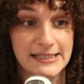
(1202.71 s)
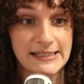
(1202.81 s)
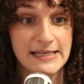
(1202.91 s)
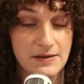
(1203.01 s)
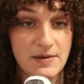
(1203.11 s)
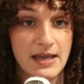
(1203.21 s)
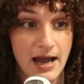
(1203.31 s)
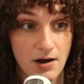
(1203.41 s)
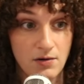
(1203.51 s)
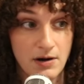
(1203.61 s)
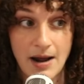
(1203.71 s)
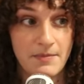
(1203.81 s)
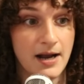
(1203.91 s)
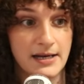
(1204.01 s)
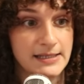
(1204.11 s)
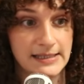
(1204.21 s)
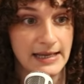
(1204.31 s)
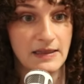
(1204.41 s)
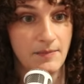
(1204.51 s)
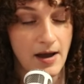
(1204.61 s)
to seek me out, I'm not going to
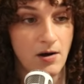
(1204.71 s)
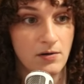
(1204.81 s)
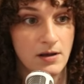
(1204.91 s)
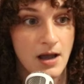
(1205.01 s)
seek them out.